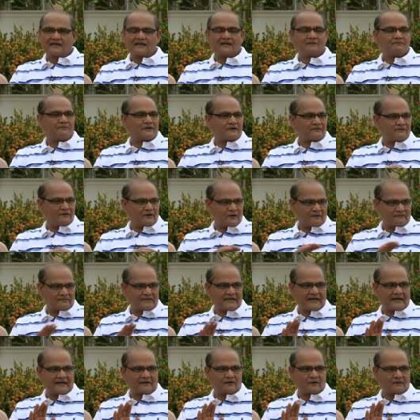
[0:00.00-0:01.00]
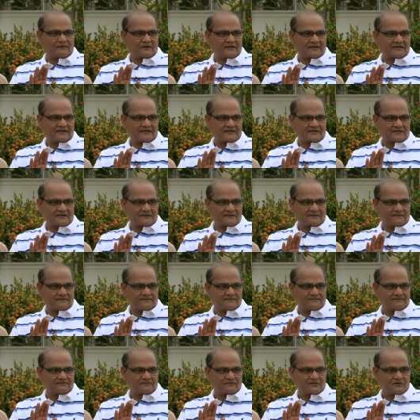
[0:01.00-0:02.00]
can perform that obligation
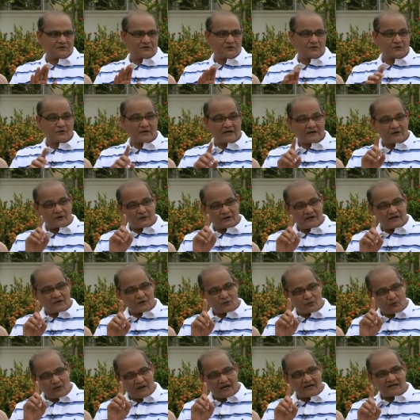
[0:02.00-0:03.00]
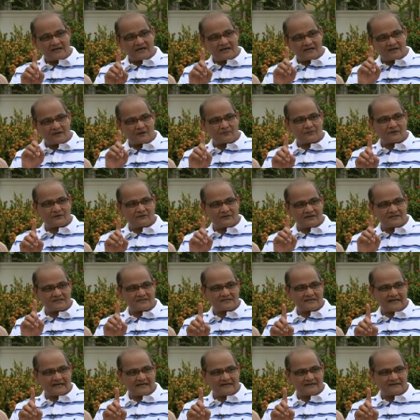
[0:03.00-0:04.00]
to educate one
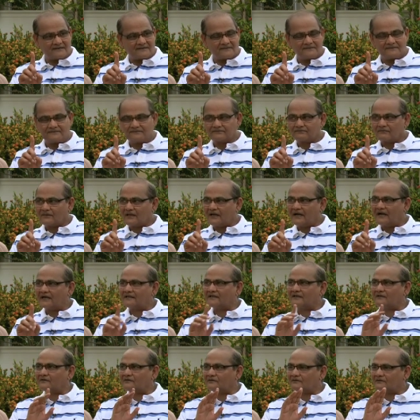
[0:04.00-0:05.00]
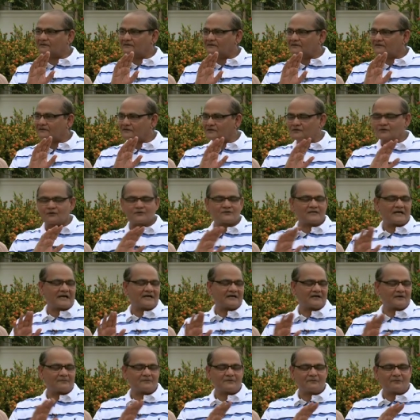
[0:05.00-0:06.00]
underprivileged child, I think the
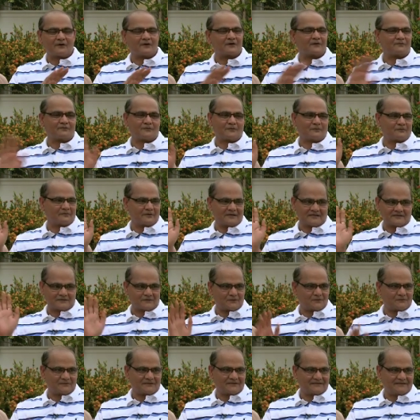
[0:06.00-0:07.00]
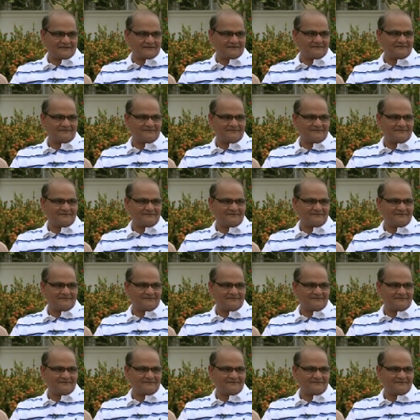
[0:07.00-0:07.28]
society will be a wonderful place to live.